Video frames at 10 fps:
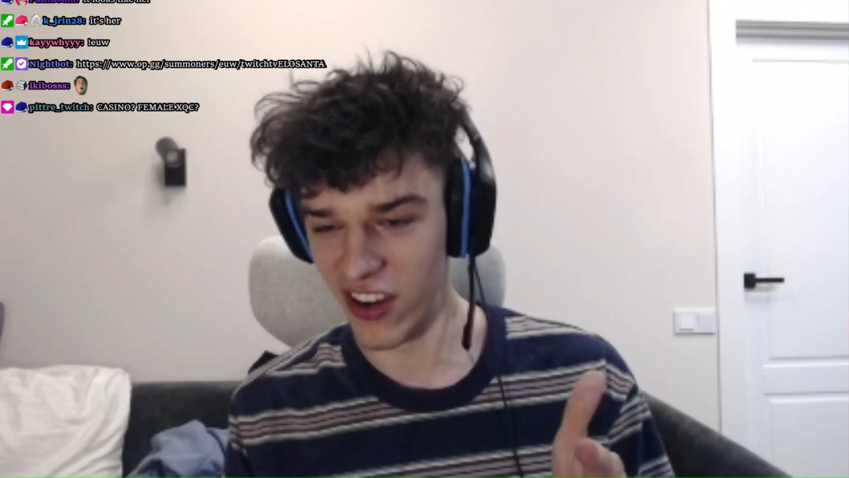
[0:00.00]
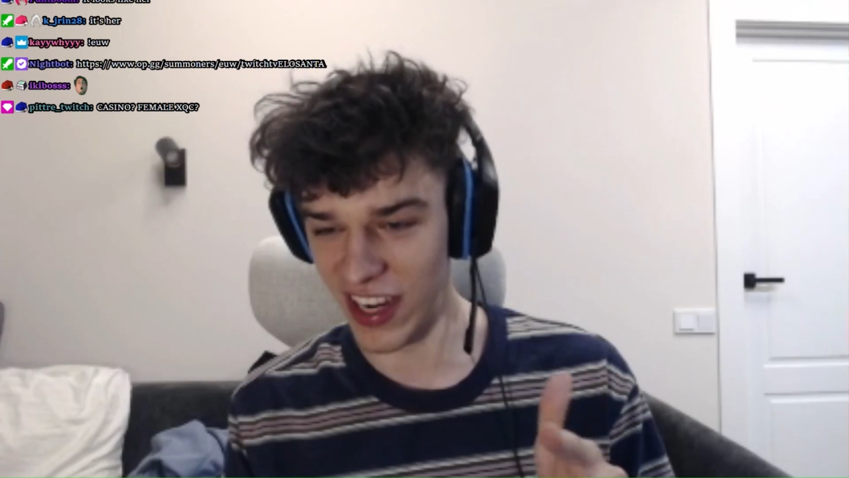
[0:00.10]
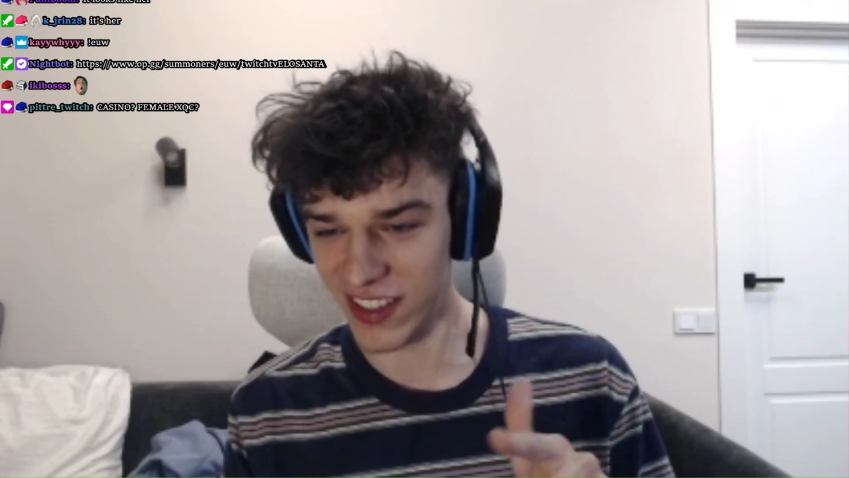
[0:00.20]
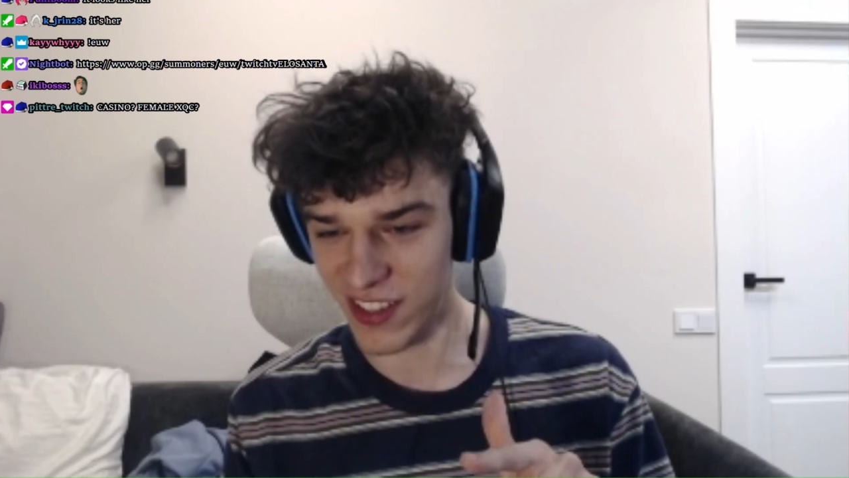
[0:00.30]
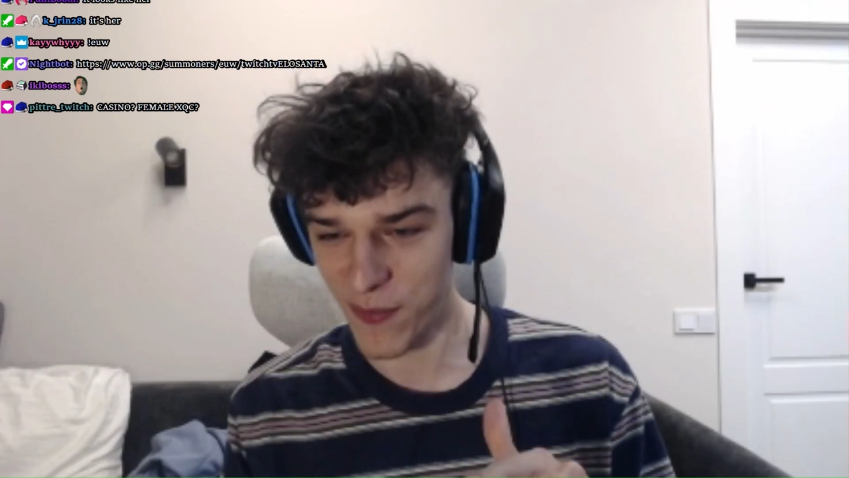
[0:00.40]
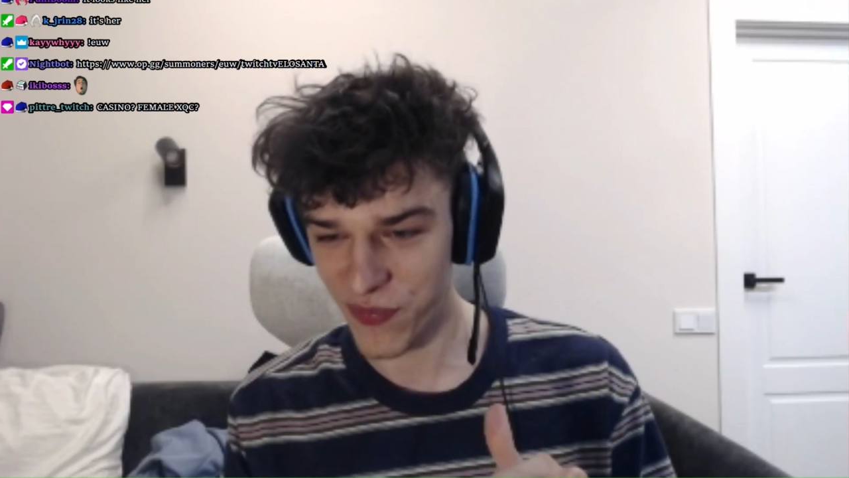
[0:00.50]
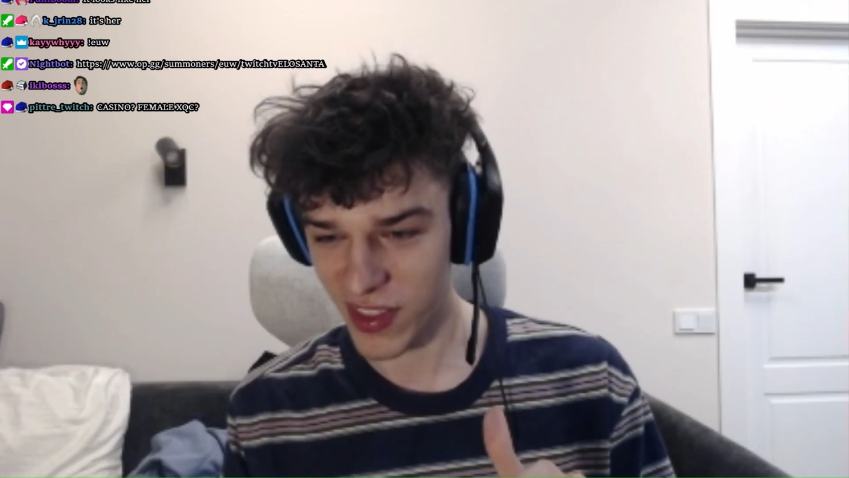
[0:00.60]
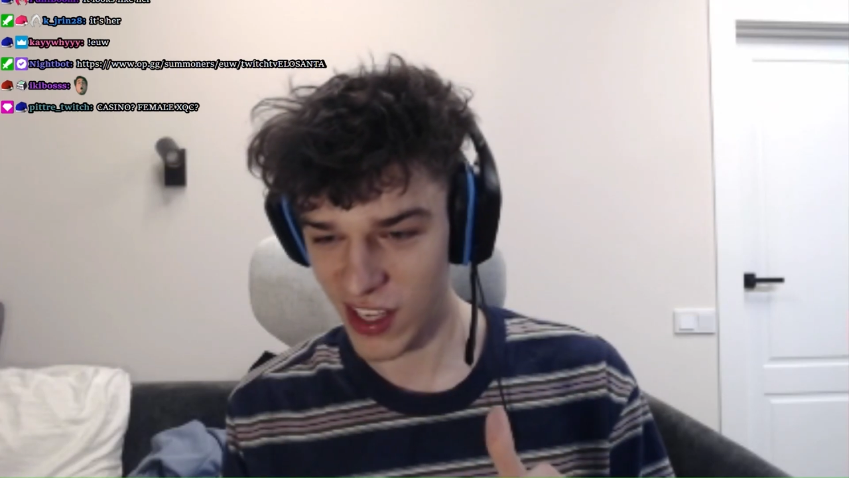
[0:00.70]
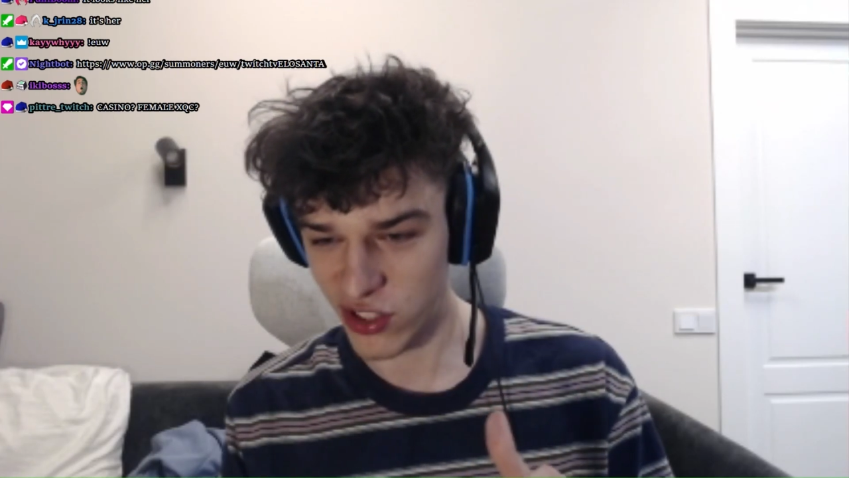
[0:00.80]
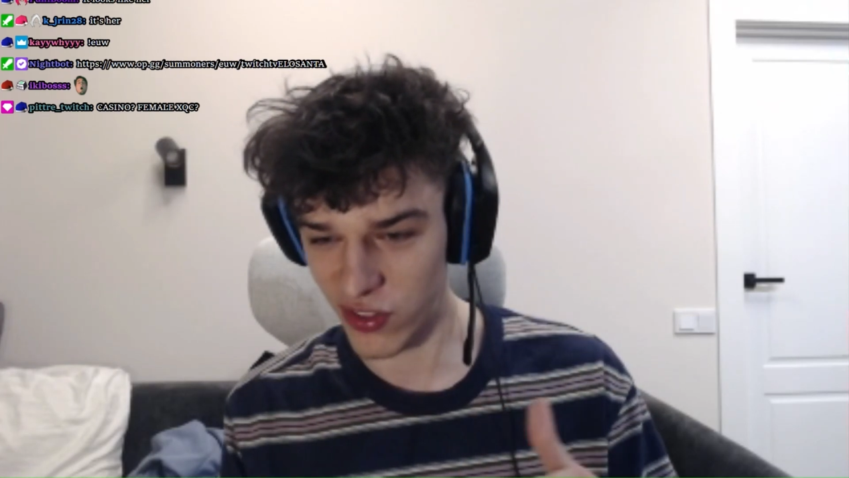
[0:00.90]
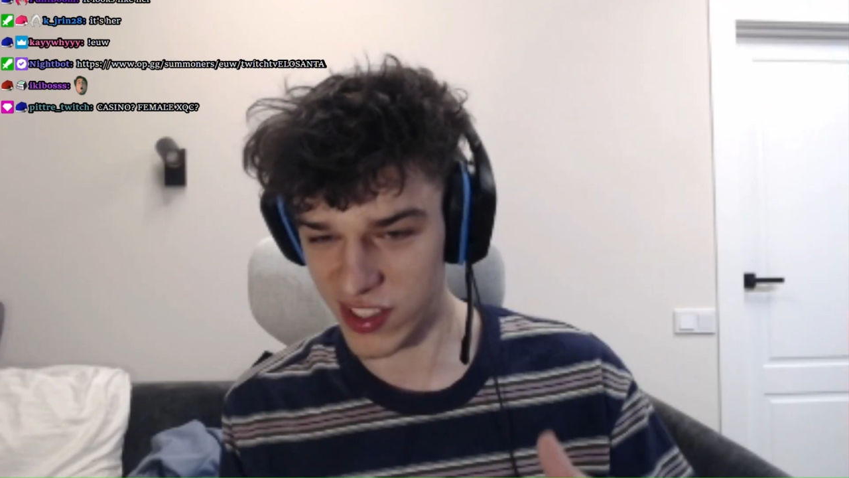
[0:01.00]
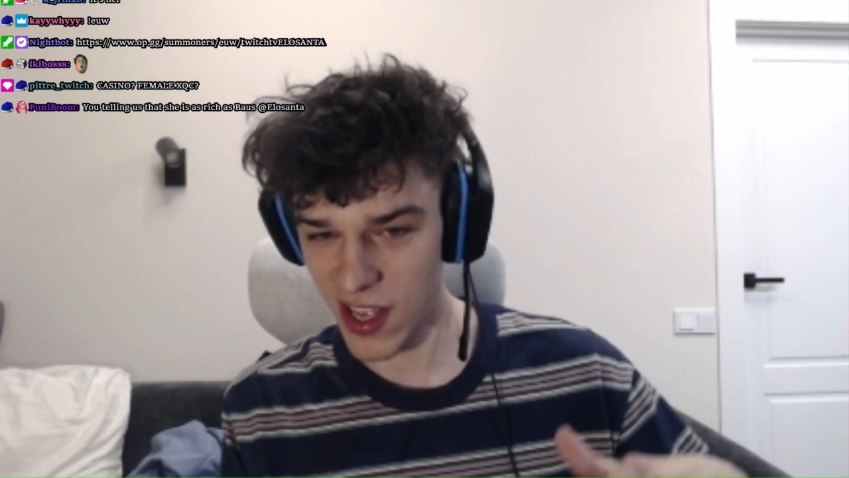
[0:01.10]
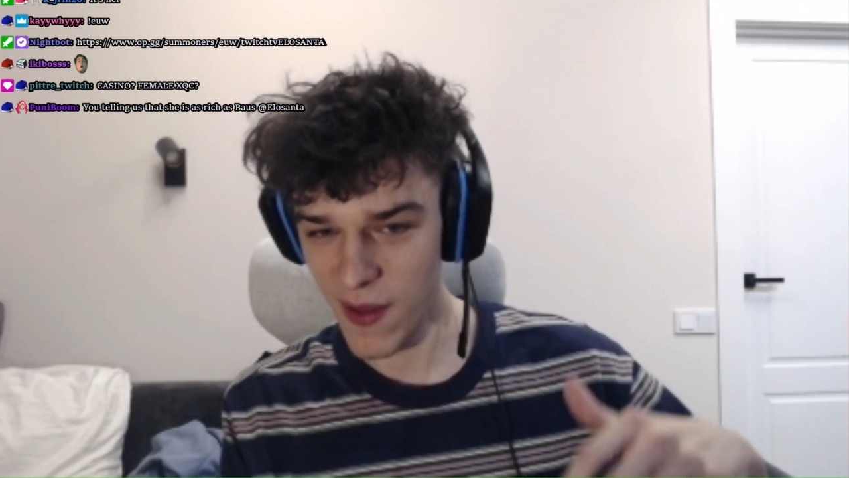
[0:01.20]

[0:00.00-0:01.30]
right? So it was